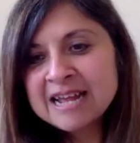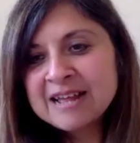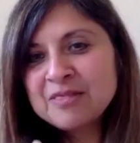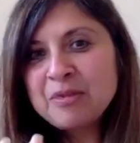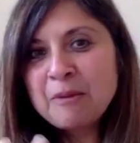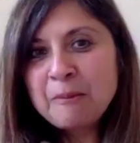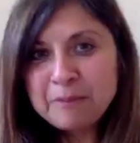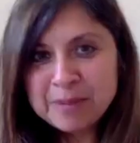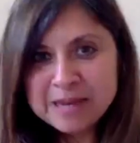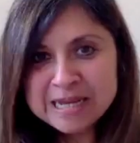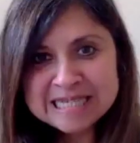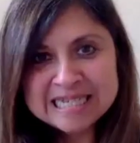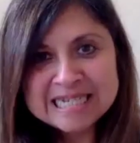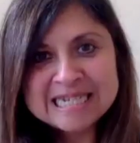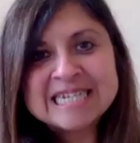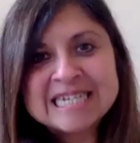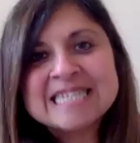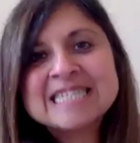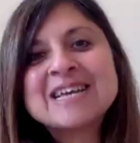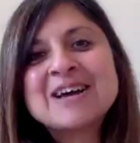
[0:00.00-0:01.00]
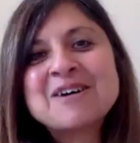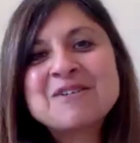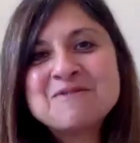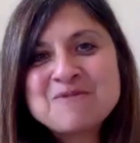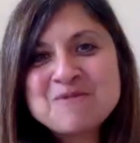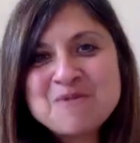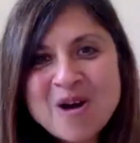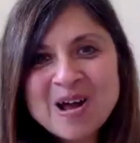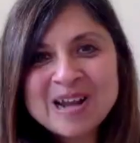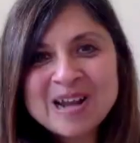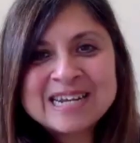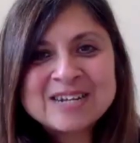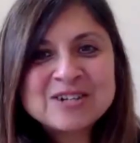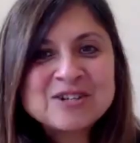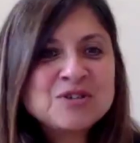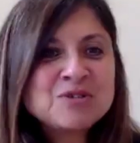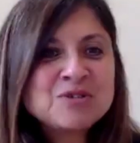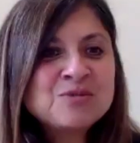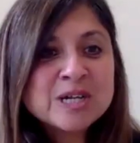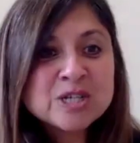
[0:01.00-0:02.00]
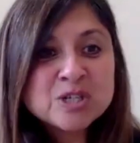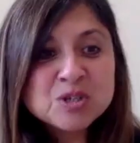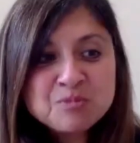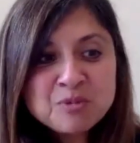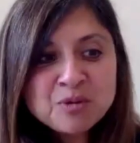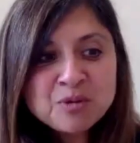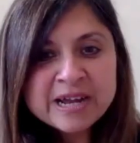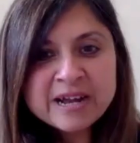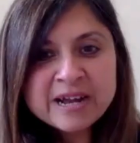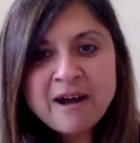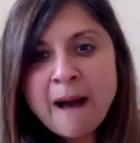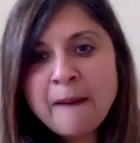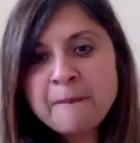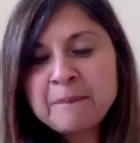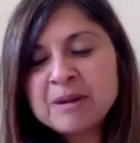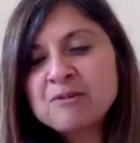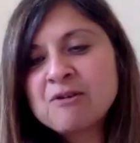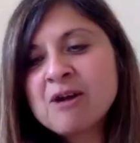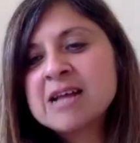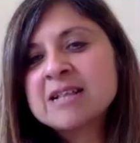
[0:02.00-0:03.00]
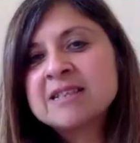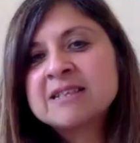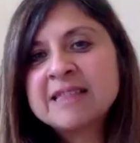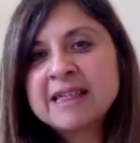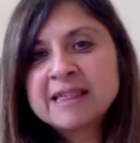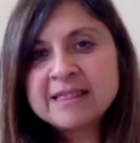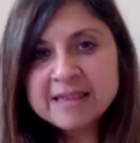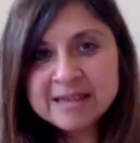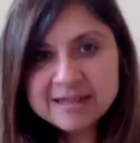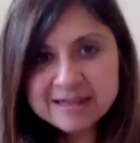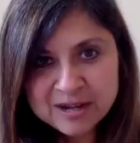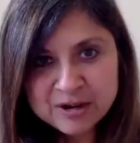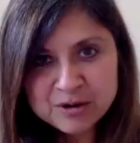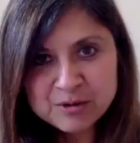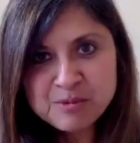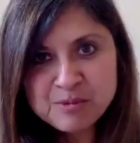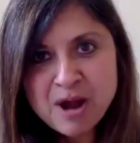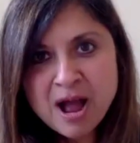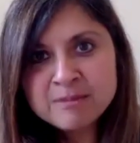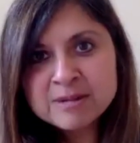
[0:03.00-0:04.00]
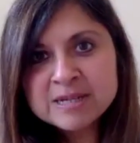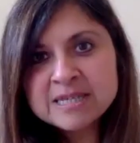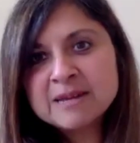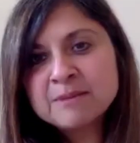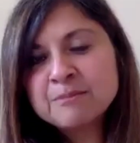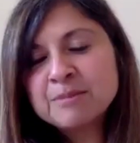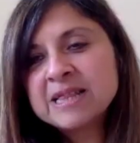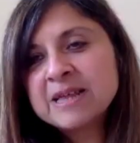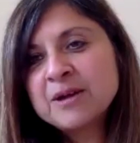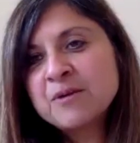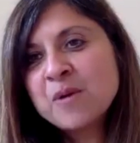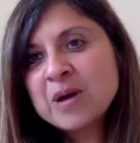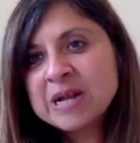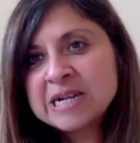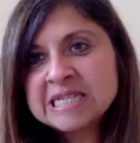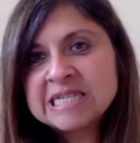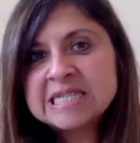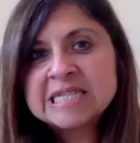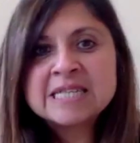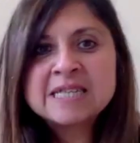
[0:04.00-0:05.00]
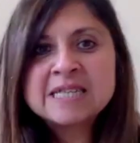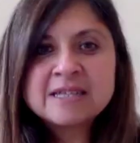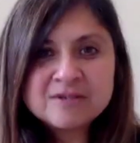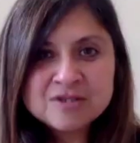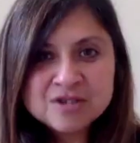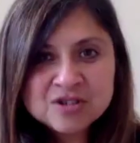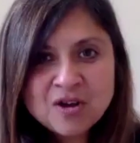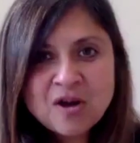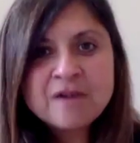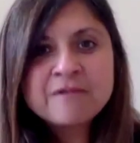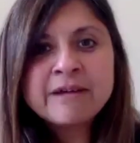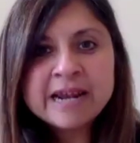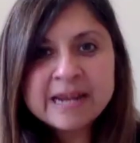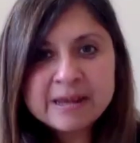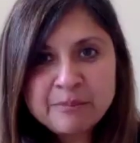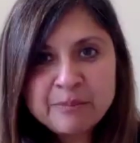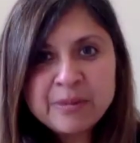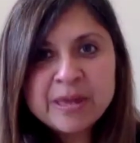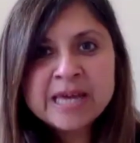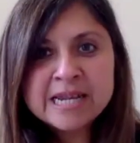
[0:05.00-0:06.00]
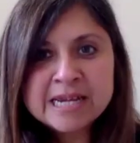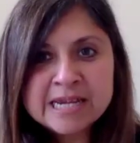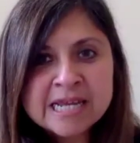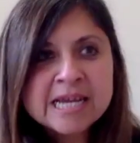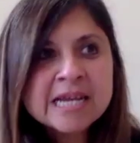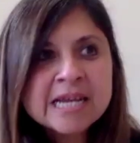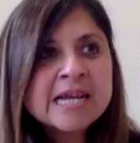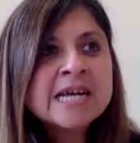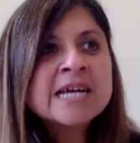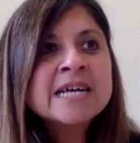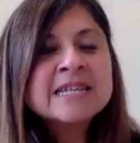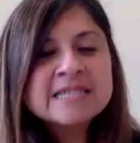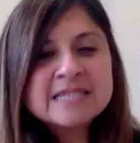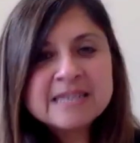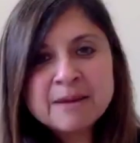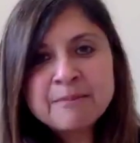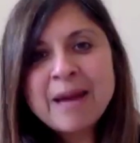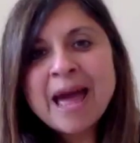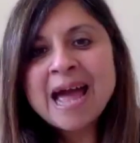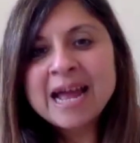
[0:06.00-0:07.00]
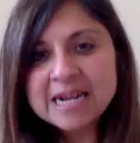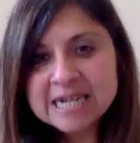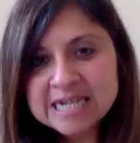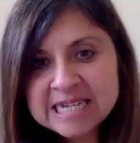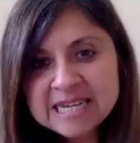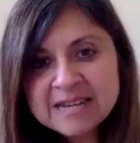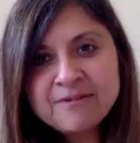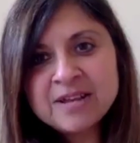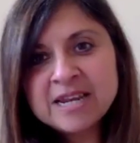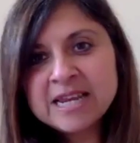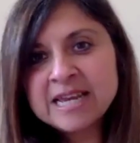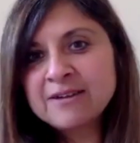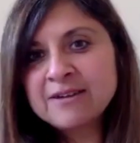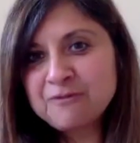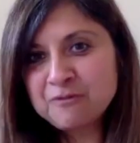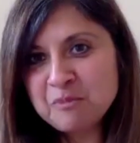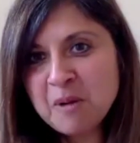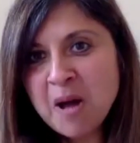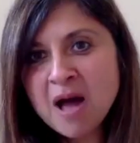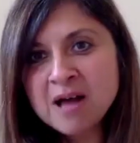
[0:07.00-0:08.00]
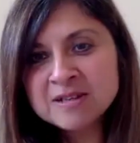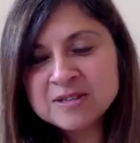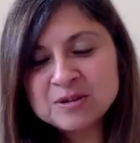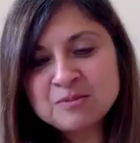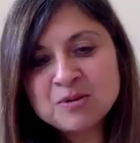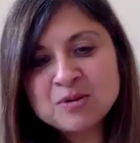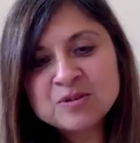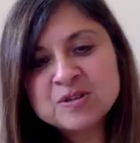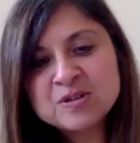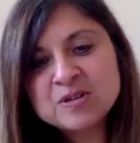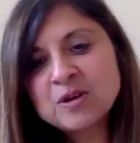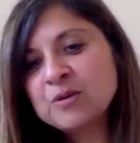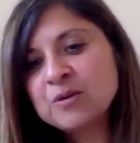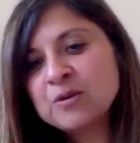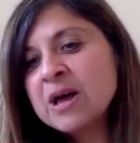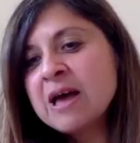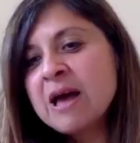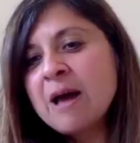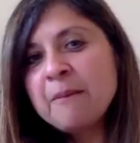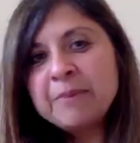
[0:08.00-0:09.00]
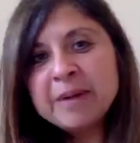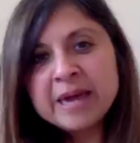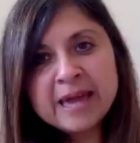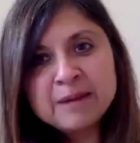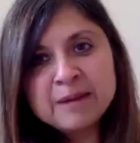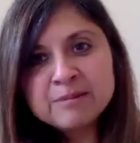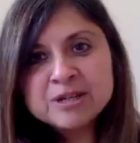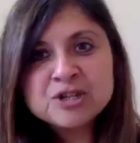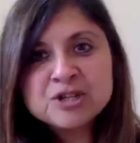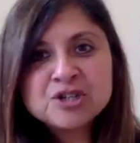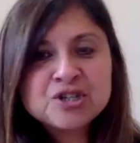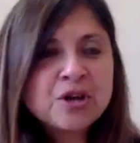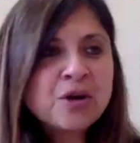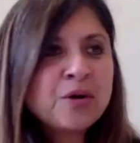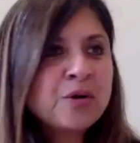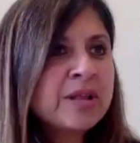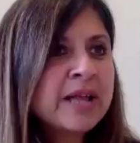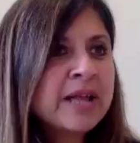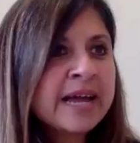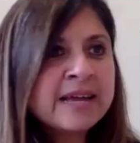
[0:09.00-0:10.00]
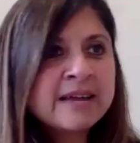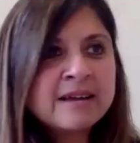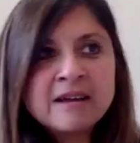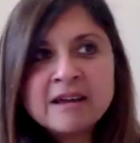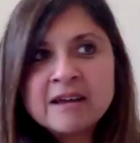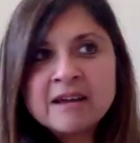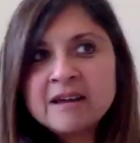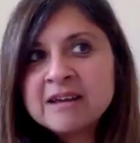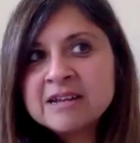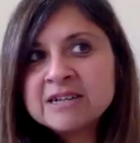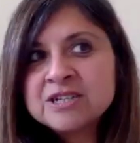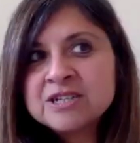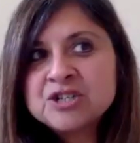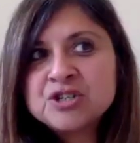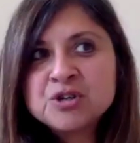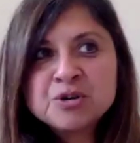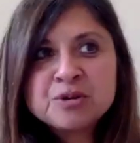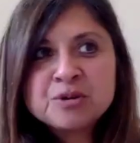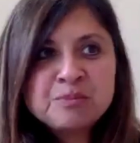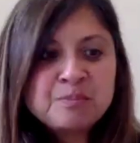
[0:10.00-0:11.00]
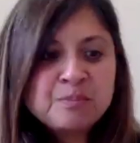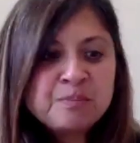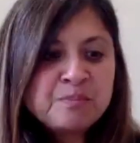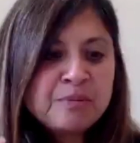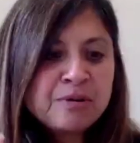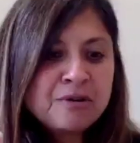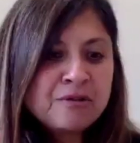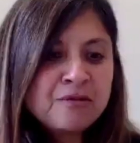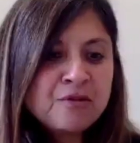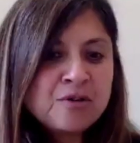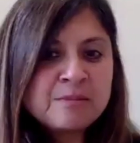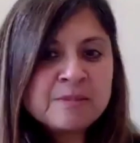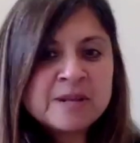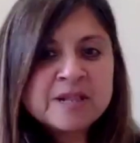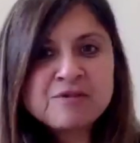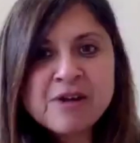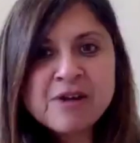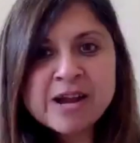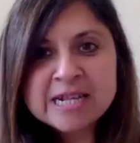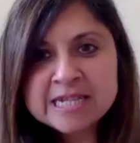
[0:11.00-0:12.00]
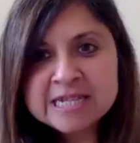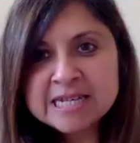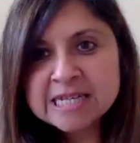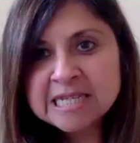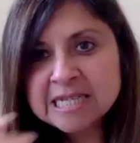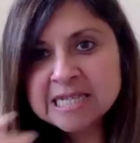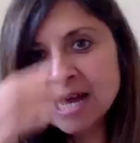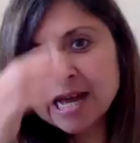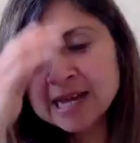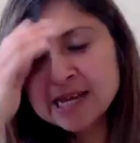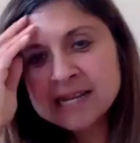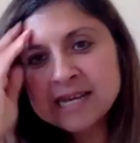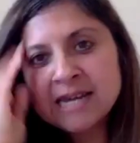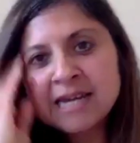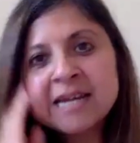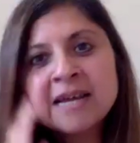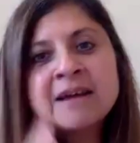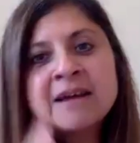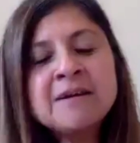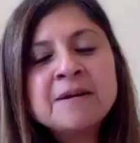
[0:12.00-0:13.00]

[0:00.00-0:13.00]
the business of wanting to exploit copyrights that they think are promising, but they want to see that there's already been some activity if possible. So being able to show, like, did your Performance Rights Society,